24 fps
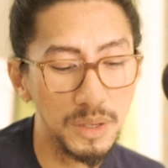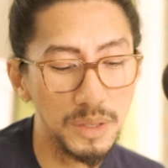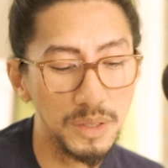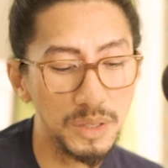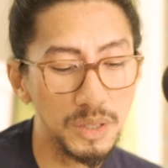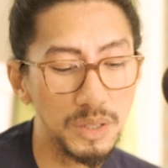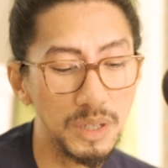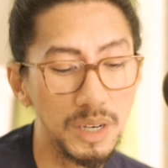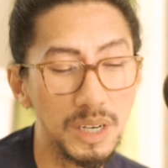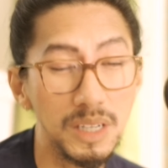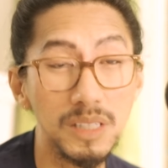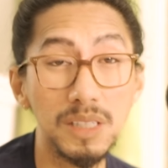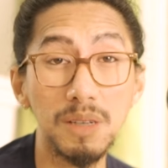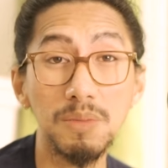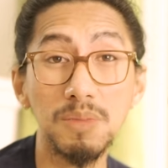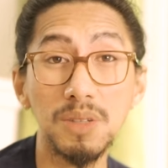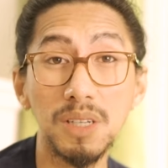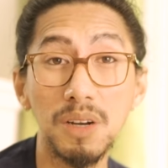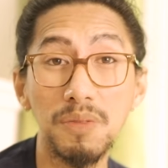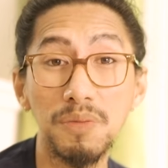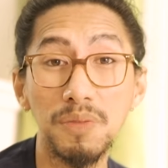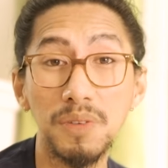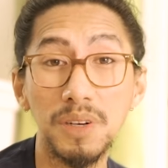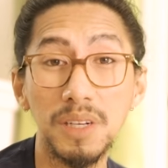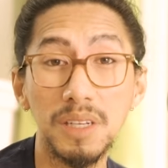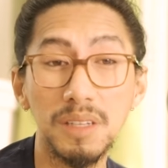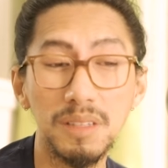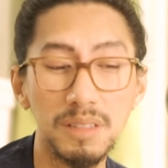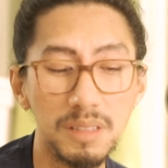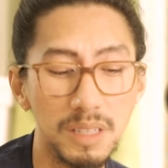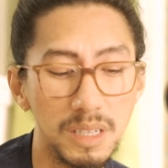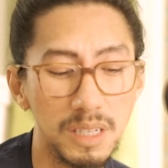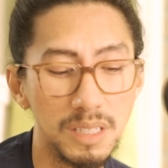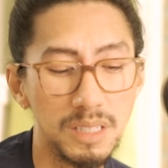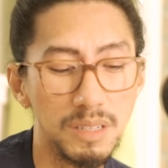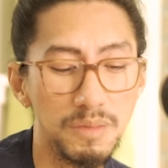So there is some suffering
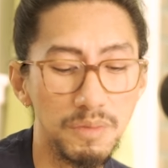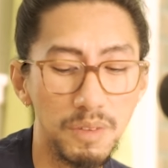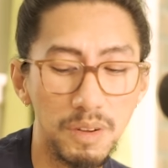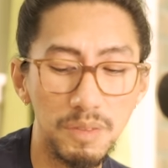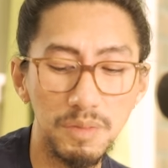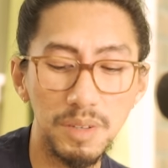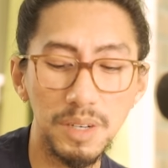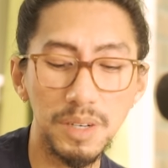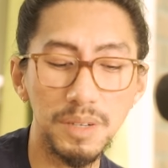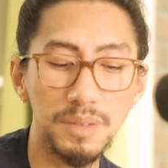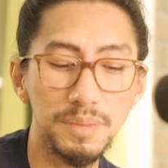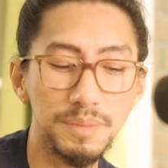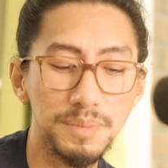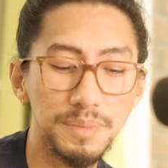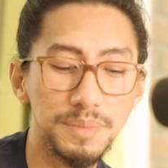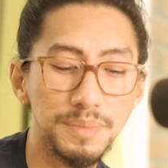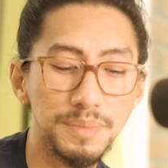that is involved here.